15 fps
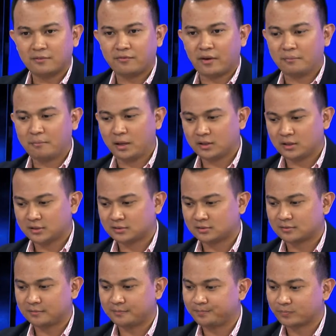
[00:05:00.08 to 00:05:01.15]
I make
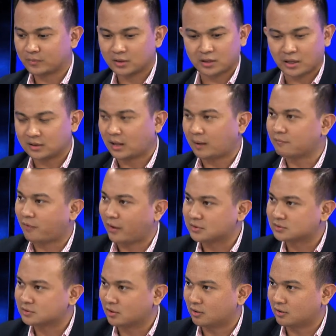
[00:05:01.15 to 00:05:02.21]
this 10 times
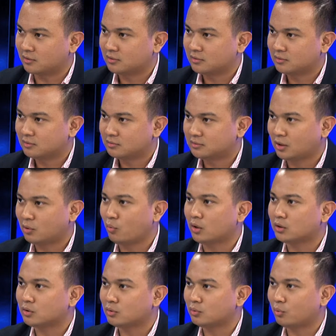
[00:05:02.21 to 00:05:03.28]
faster, then
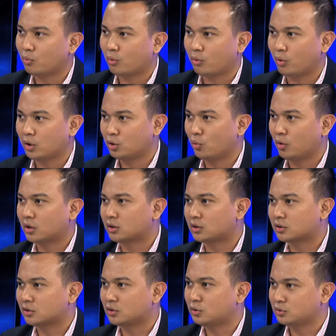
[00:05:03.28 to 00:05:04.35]
what do you want it
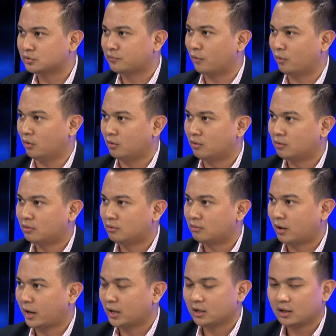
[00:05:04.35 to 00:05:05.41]
to use for,
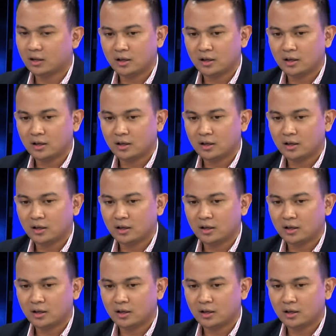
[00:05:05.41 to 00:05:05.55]
right?